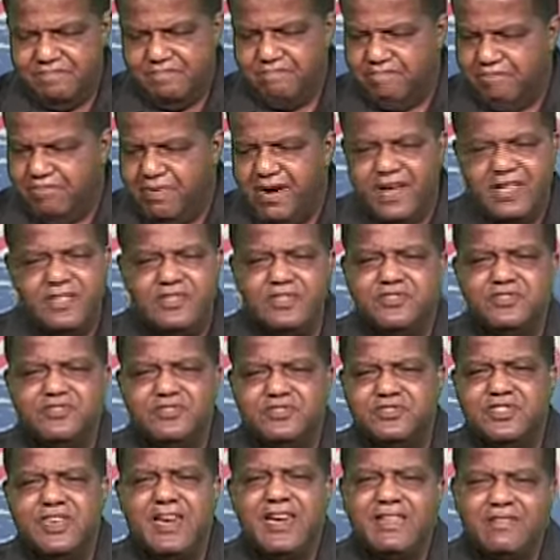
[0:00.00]

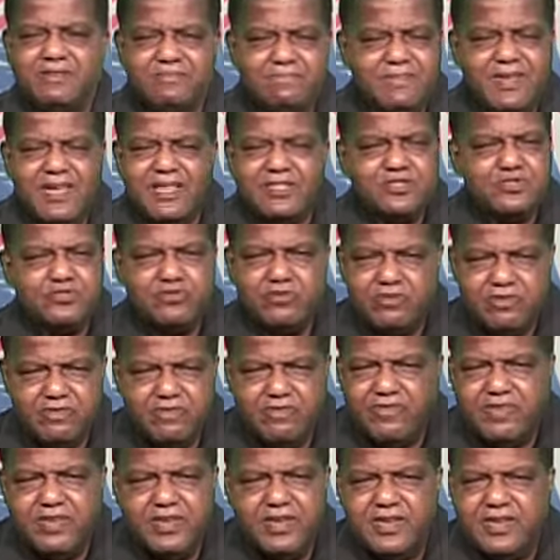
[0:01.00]
buttons, that sort
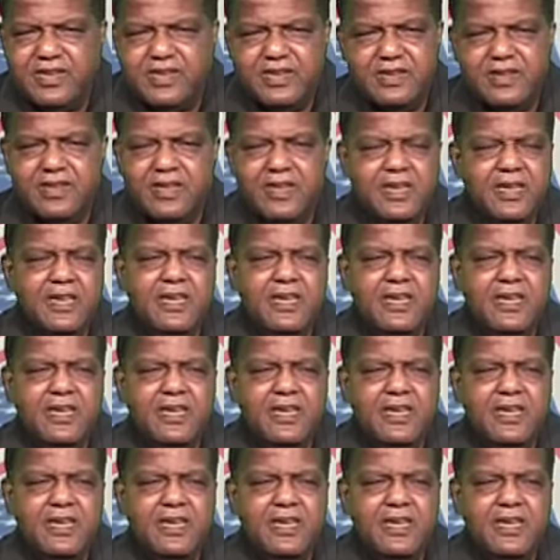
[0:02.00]
of thing.